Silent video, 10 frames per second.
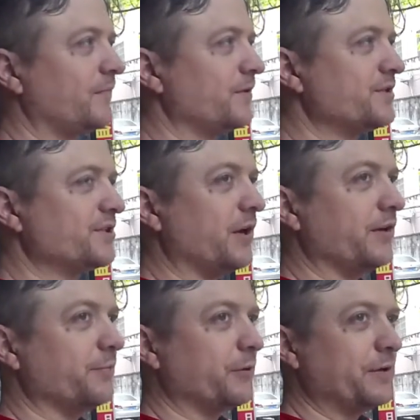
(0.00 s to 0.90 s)
install
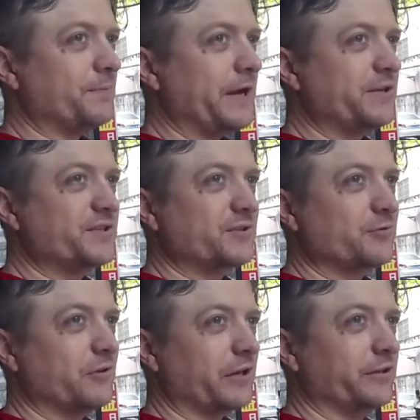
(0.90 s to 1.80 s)
the brake pads
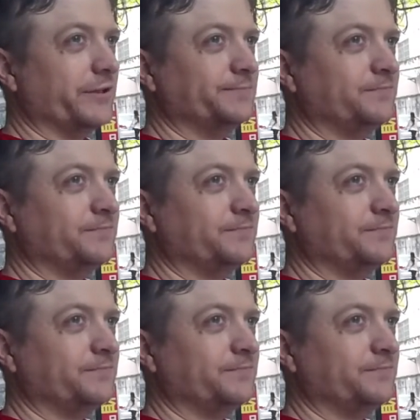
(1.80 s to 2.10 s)
correctly,